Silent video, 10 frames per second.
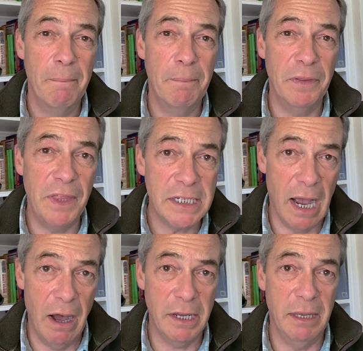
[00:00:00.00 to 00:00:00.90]
But this
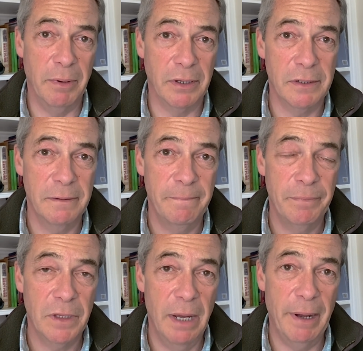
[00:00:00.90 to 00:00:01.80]
argument
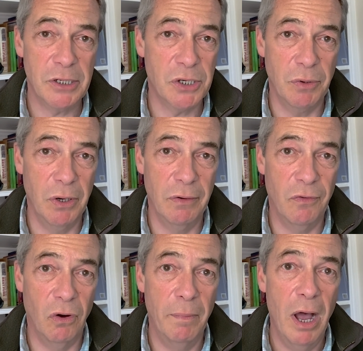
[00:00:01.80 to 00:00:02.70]
about school
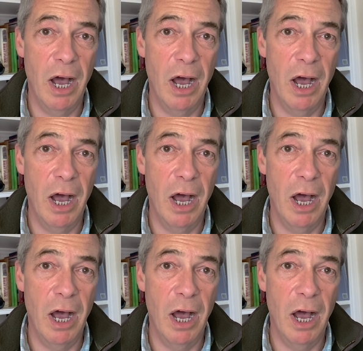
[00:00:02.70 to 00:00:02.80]
uniform